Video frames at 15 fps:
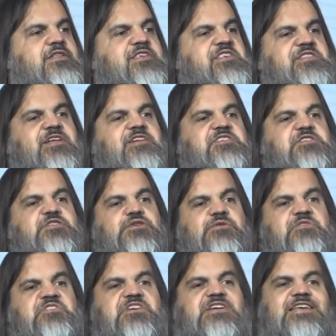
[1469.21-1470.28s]
this lets
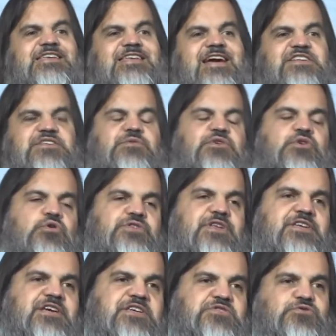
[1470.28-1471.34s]
students connect with the old
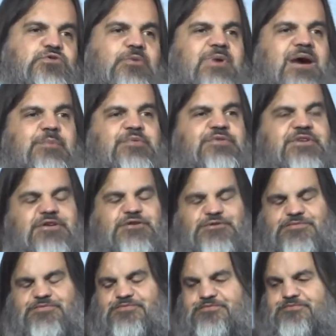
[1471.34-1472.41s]
industrial
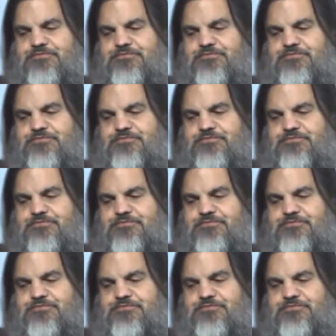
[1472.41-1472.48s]
population.